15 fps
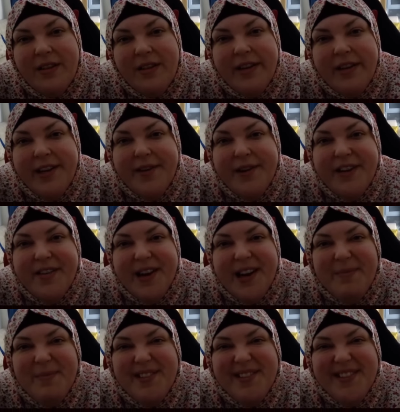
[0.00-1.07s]
Hi, green
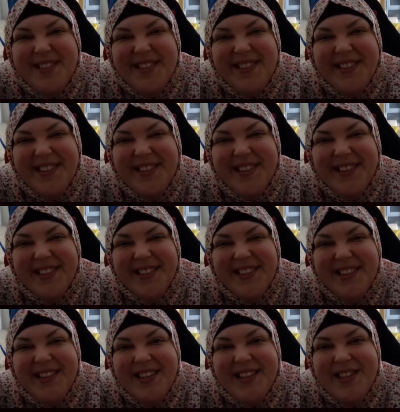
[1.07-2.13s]
grapes.
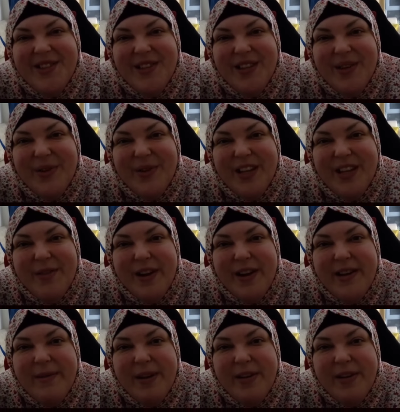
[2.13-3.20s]
Julia, Julia, 3
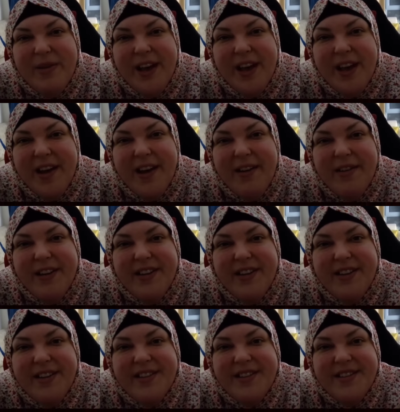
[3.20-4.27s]
a.m. here in UK. Hi, Chris.